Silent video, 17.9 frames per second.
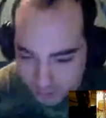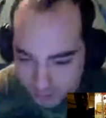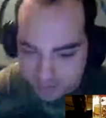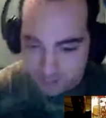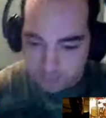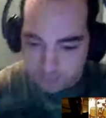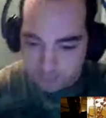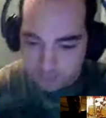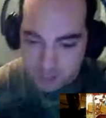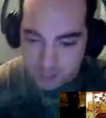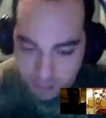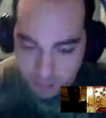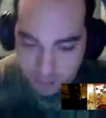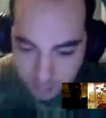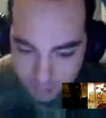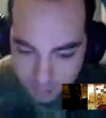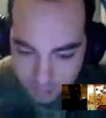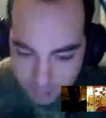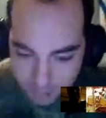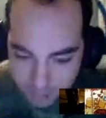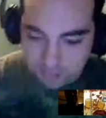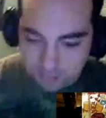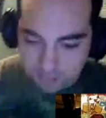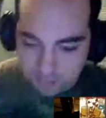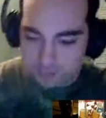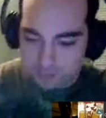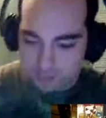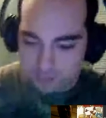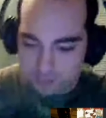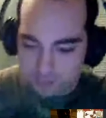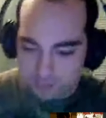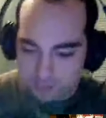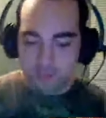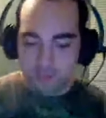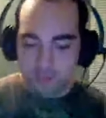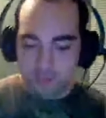me
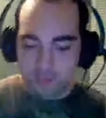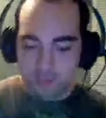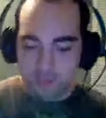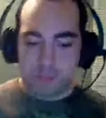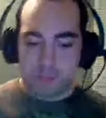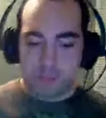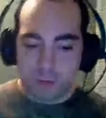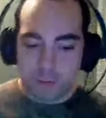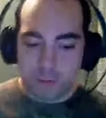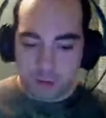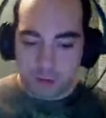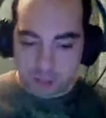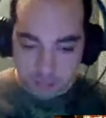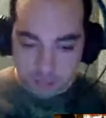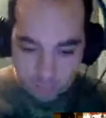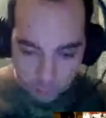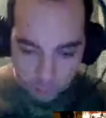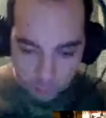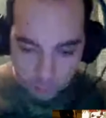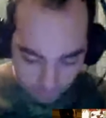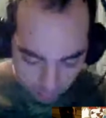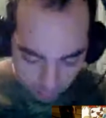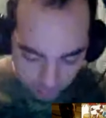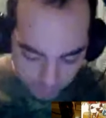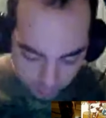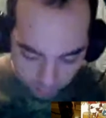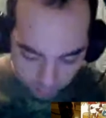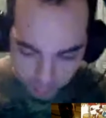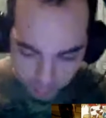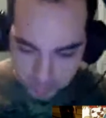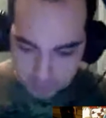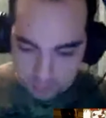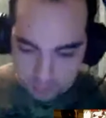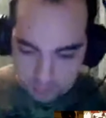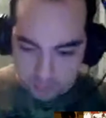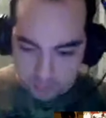one more mental
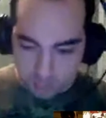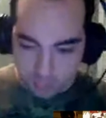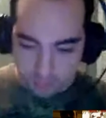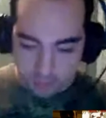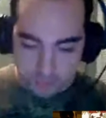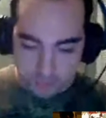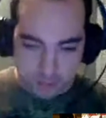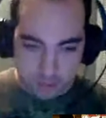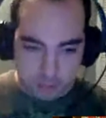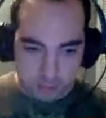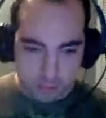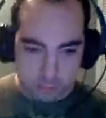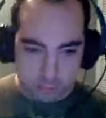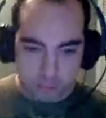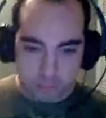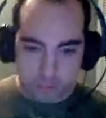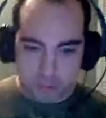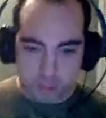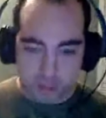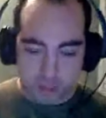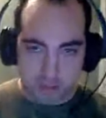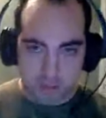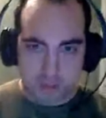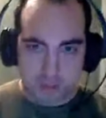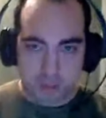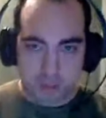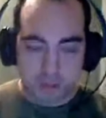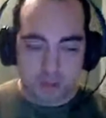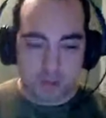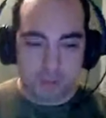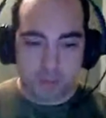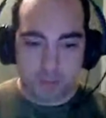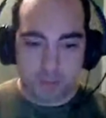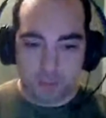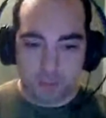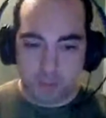resistance roll as you realize that
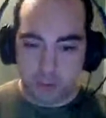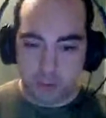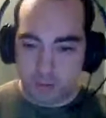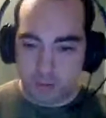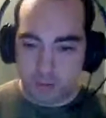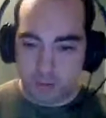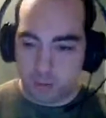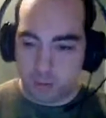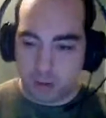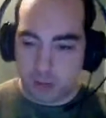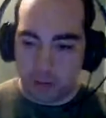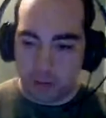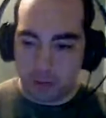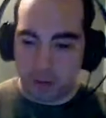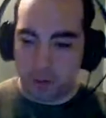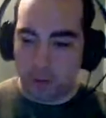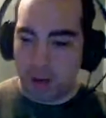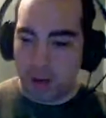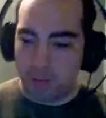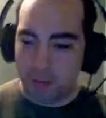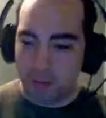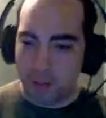you are now trapped.